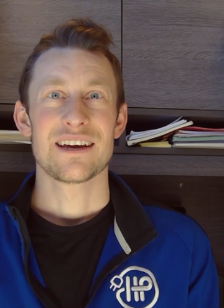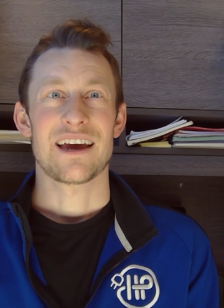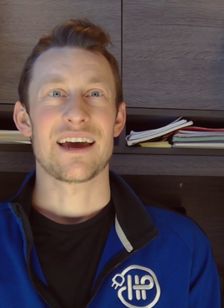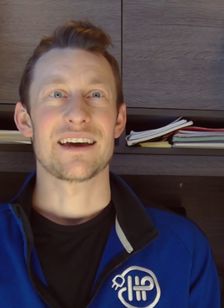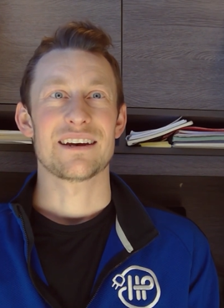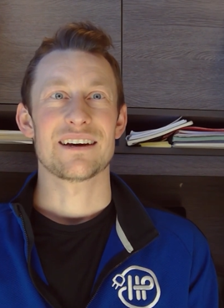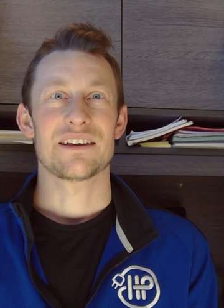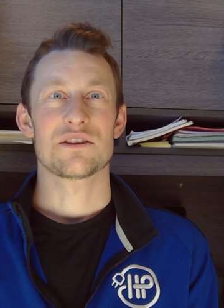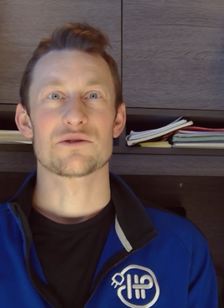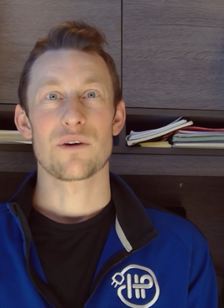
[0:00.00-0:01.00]
And
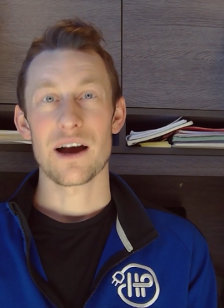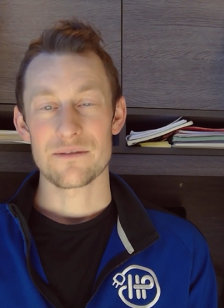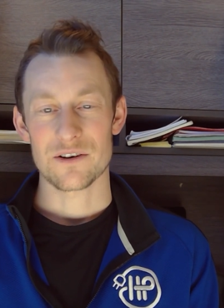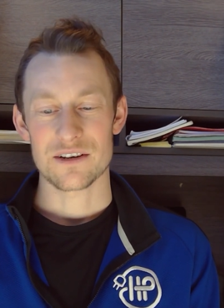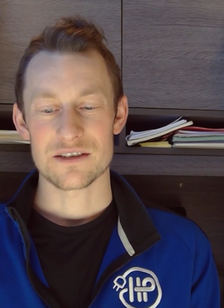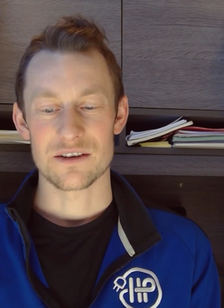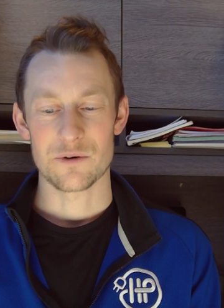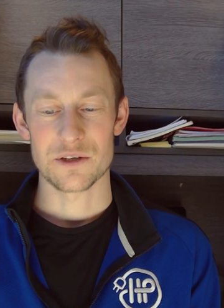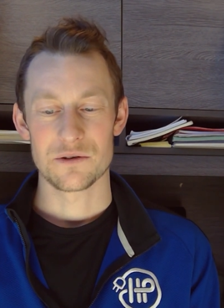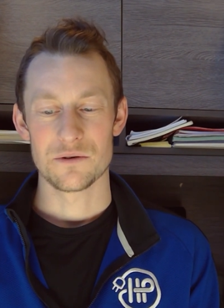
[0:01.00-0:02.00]
the driver is
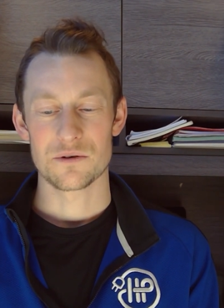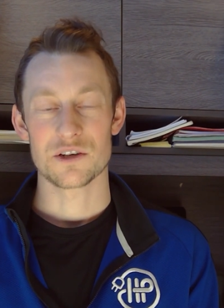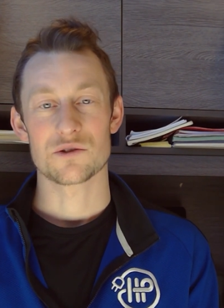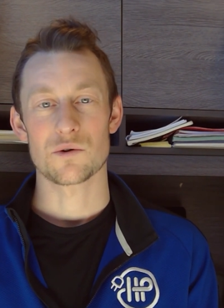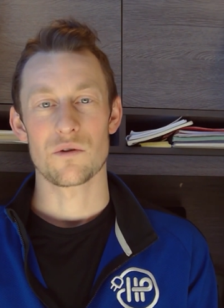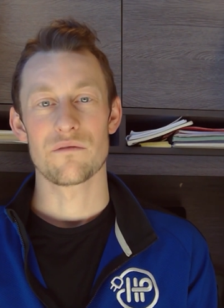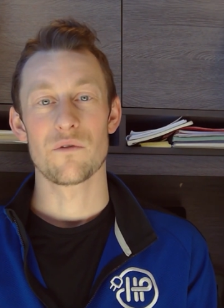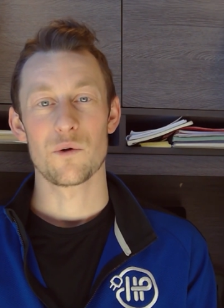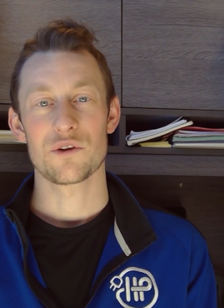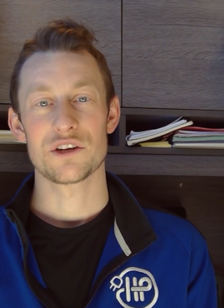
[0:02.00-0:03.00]
going to control the
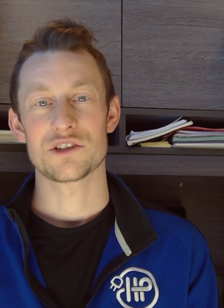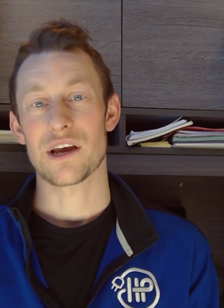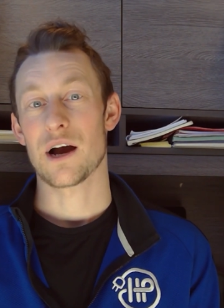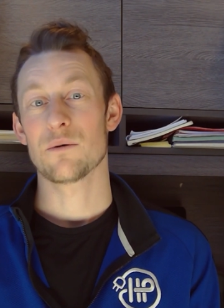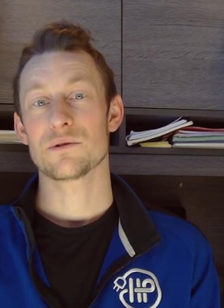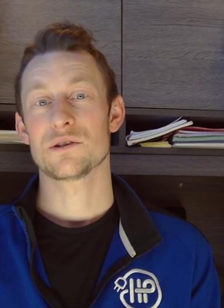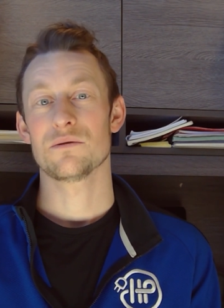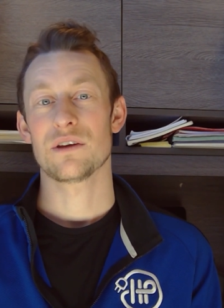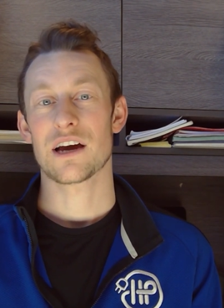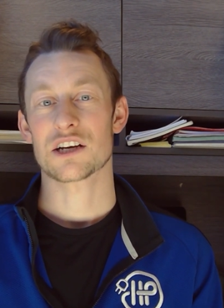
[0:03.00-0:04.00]
voltage out
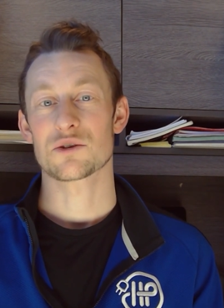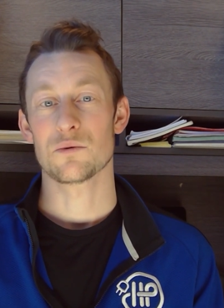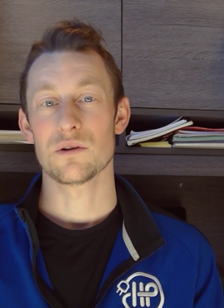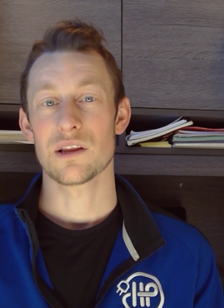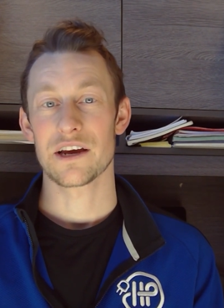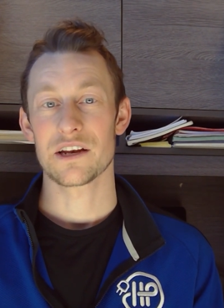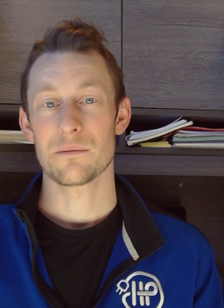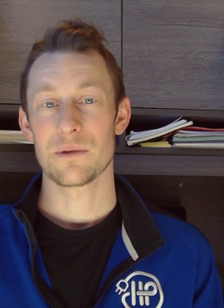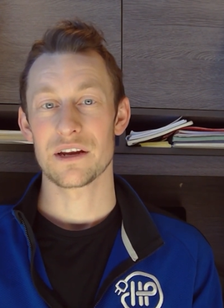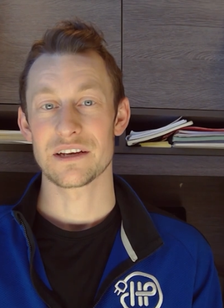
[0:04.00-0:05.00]
to the actual light
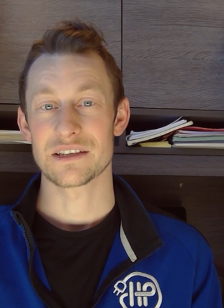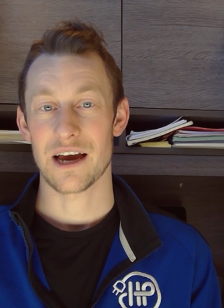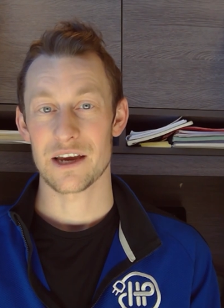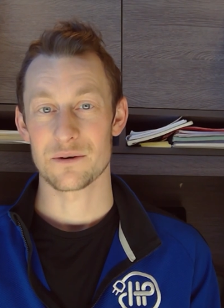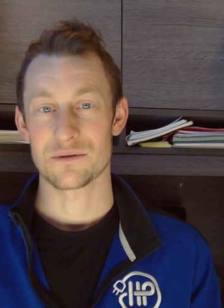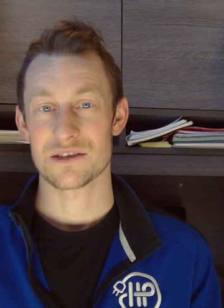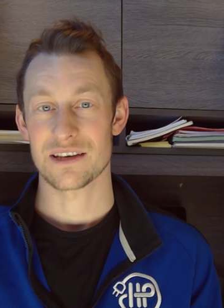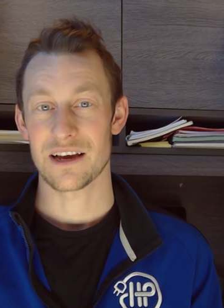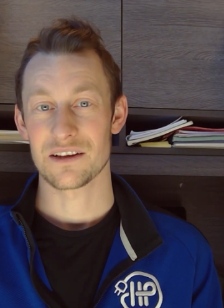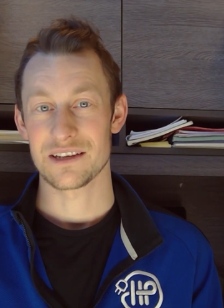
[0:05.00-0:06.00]
emitting diodes,
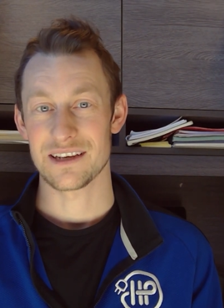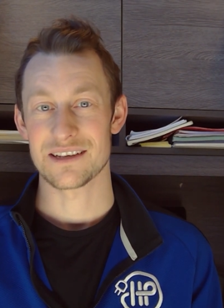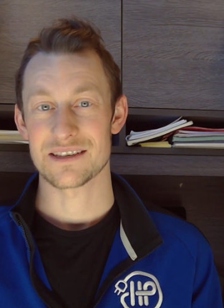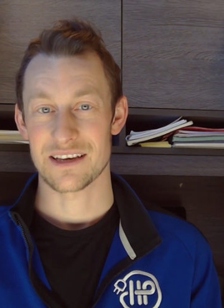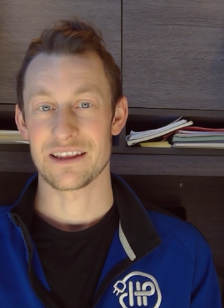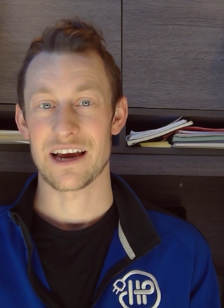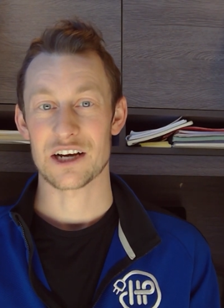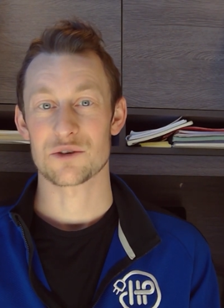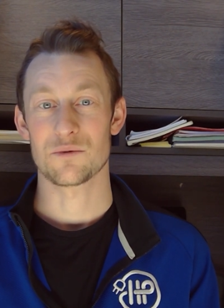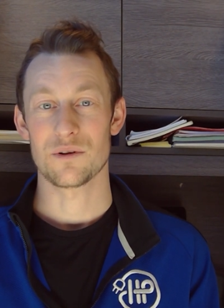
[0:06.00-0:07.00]
the LEDs in the
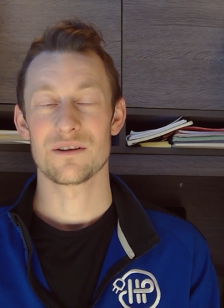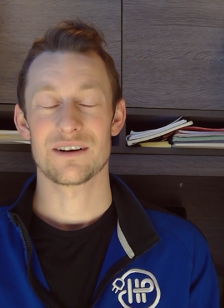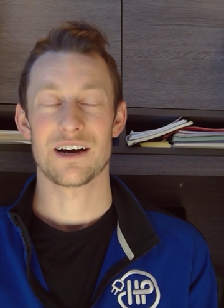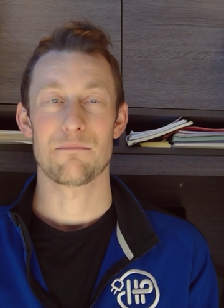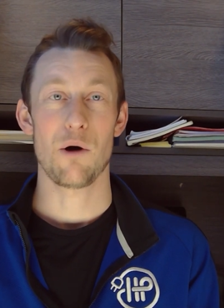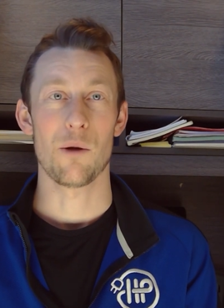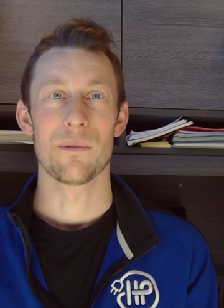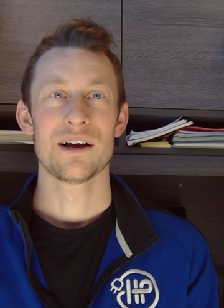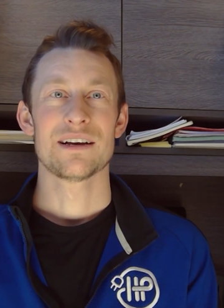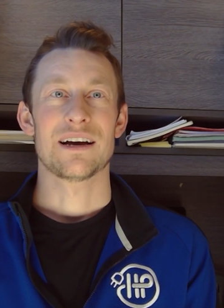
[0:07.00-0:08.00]
actual
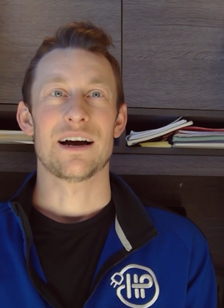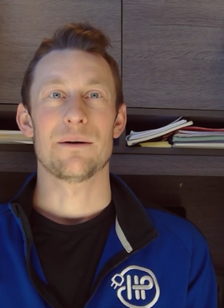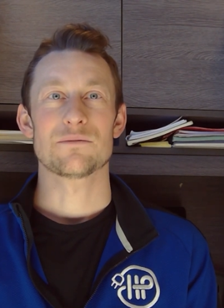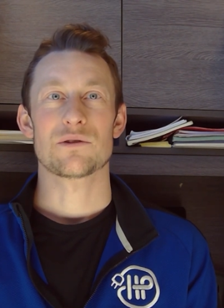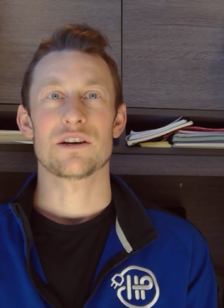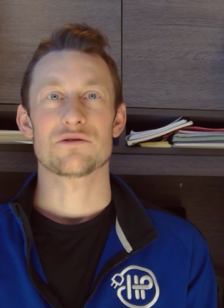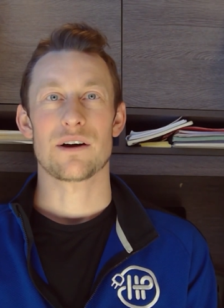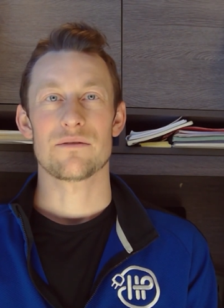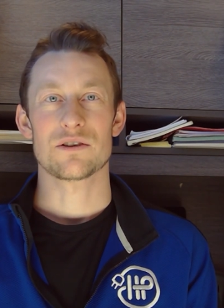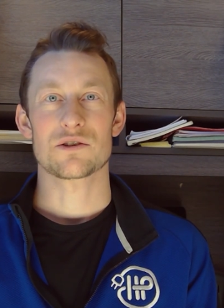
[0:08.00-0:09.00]
bulb. So that
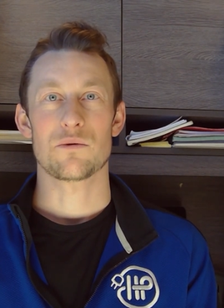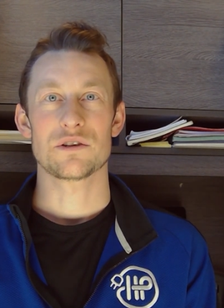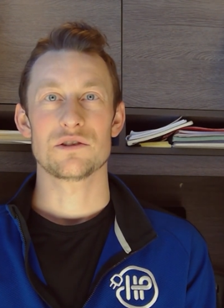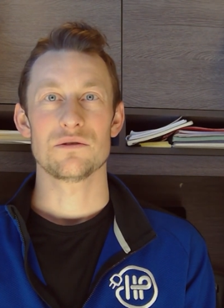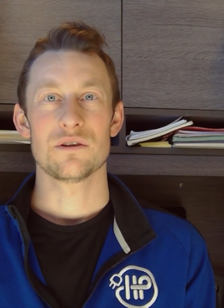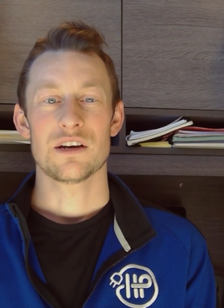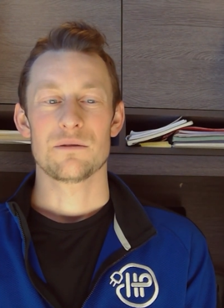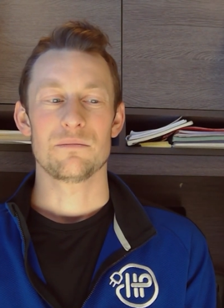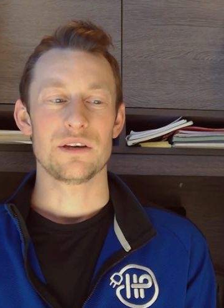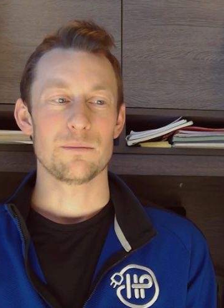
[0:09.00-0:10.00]
driver is going to be